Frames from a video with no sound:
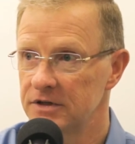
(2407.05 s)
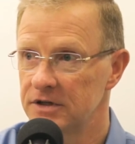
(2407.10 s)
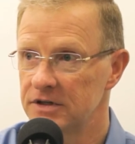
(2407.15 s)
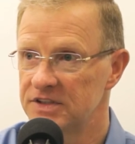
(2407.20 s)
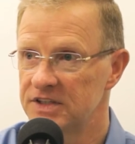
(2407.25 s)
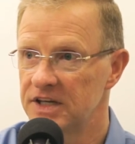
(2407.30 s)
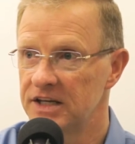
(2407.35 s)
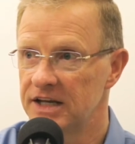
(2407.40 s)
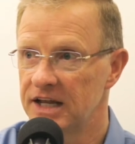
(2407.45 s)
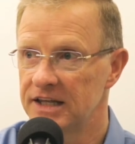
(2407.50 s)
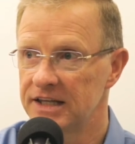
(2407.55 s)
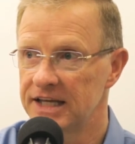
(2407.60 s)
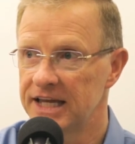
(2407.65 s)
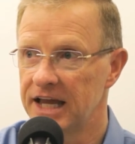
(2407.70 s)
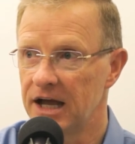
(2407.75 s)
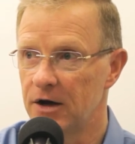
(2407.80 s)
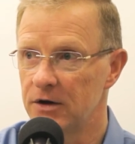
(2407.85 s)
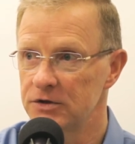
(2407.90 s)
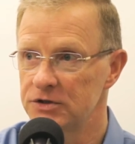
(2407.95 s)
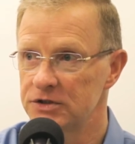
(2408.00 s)
sitting on the
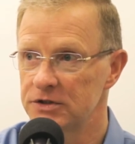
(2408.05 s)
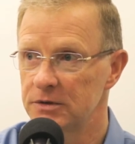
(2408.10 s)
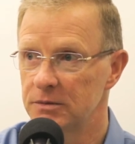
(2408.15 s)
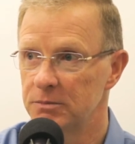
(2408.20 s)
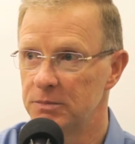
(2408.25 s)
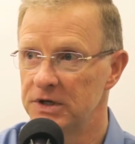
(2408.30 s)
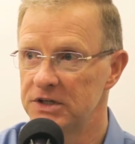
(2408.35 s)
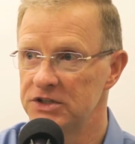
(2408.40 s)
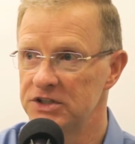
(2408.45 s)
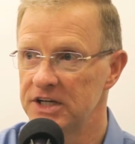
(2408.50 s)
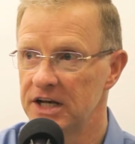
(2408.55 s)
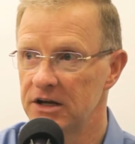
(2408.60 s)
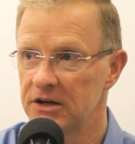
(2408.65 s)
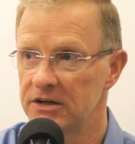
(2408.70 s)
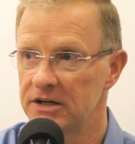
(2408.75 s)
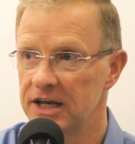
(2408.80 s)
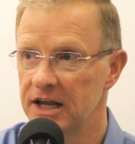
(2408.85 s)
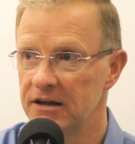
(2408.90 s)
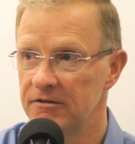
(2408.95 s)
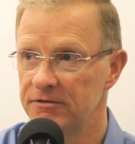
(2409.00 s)
couch, binging out
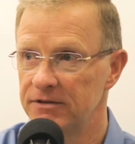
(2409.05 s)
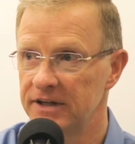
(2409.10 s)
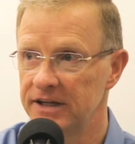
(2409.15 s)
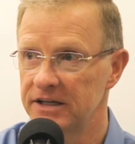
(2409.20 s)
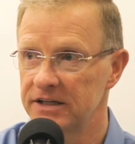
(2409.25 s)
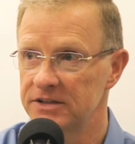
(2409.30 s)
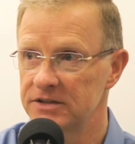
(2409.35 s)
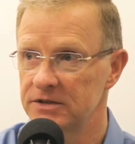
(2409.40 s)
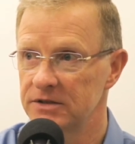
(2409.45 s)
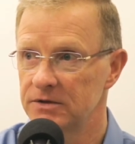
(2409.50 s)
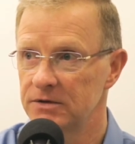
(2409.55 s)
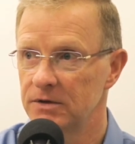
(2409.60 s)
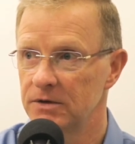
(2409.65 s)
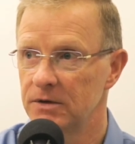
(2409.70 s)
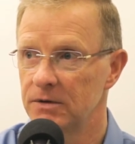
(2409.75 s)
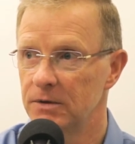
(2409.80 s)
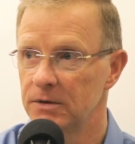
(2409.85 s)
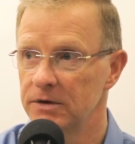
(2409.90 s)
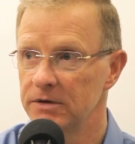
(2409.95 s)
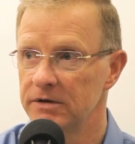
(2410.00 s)
on Netflix,
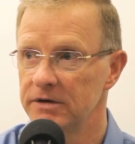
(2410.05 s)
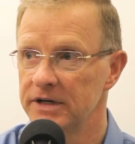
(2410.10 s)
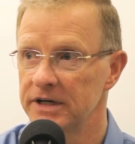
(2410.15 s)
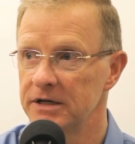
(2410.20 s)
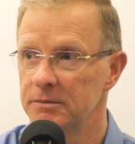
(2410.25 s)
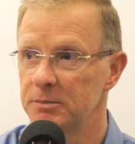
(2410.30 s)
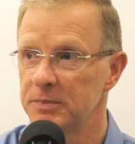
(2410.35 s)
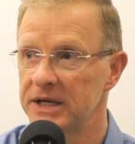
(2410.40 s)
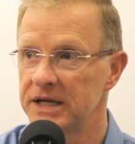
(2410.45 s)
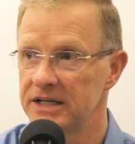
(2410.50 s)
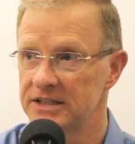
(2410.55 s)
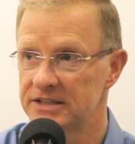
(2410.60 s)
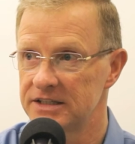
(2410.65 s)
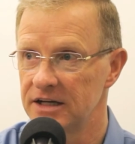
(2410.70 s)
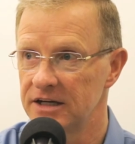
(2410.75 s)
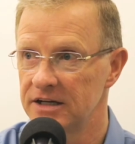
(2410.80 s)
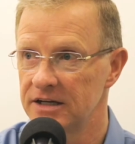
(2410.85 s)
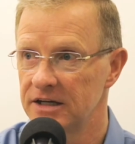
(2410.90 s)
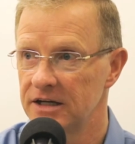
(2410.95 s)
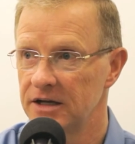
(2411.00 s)
ordering in
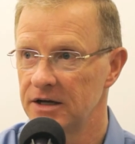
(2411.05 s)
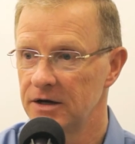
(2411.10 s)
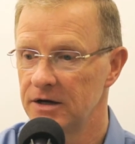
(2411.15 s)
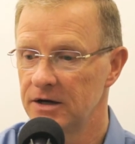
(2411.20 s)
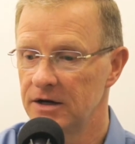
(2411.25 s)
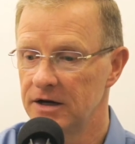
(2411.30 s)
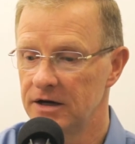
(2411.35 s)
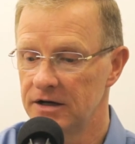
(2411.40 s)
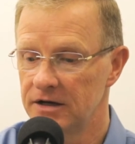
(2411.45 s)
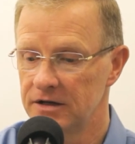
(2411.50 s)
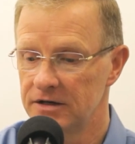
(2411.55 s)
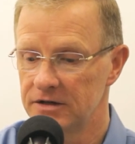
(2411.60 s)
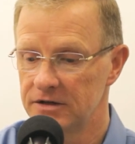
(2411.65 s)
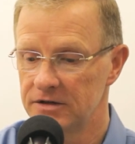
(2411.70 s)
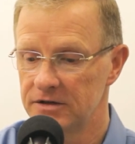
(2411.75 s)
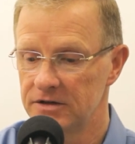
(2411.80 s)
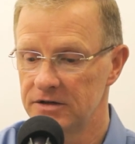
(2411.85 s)
pizza, uh,